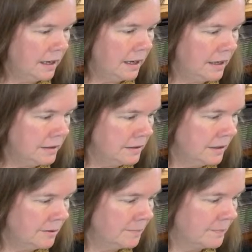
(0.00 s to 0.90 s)

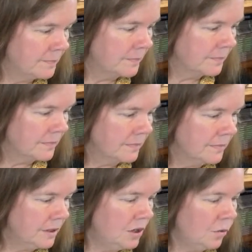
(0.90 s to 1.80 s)
And
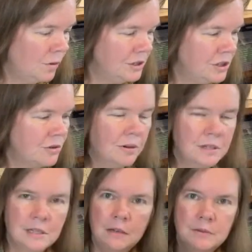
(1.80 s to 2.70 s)
once you
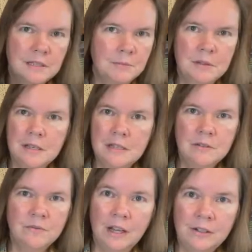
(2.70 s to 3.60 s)
crochet with some of these
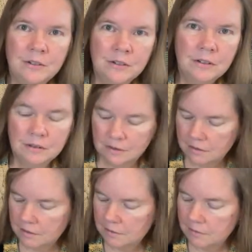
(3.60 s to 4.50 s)
finer
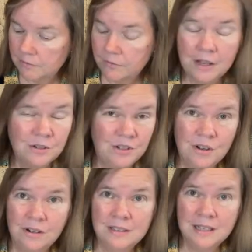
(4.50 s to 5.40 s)

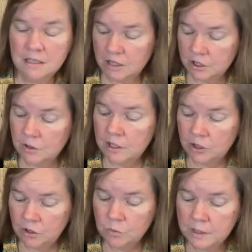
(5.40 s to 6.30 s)
yarns, I tell you,
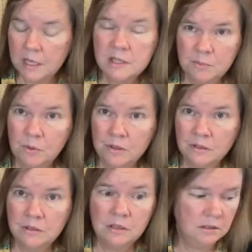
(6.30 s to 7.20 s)
you will get
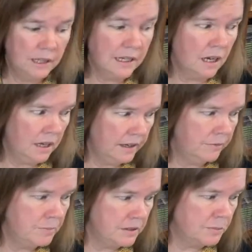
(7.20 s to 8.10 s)
spoiled, like I
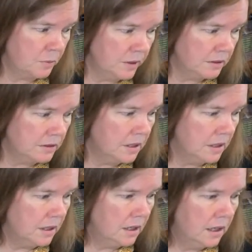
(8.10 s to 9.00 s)
have been spoiled.
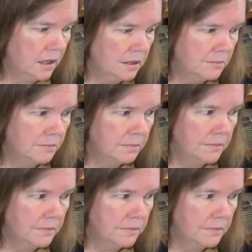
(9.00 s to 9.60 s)
um,